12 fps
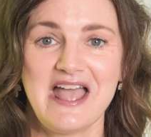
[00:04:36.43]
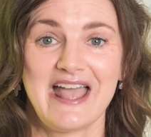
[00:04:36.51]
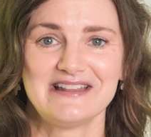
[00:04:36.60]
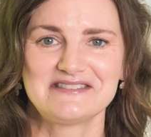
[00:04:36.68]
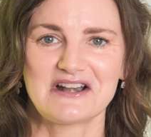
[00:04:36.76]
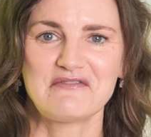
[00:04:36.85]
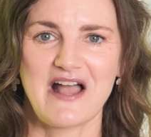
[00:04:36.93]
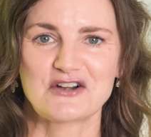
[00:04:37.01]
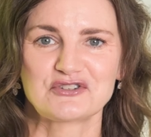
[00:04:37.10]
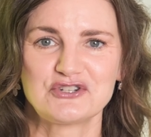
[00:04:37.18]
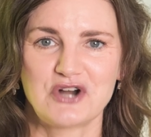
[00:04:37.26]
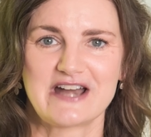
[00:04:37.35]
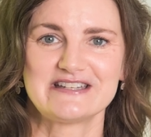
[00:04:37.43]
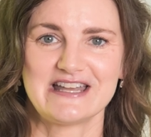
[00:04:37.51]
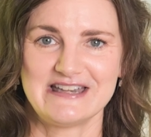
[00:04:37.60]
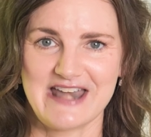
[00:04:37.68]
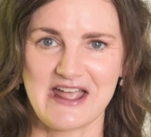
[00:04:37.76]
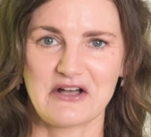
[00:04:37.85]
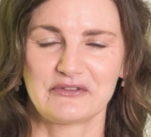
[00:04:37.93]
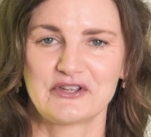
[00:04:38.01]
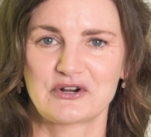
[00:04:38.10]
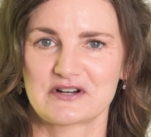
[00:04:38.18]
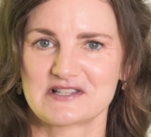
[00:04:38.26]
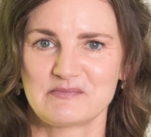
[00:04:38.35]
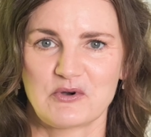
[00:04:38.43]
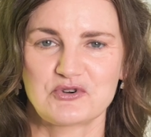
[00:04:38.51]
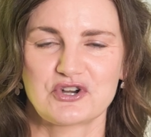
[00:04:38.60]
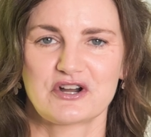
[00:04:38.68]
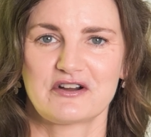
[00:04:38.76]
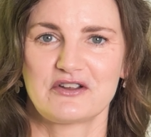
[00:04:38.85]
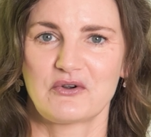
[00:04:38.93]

instead of actually trying to nail your exposure,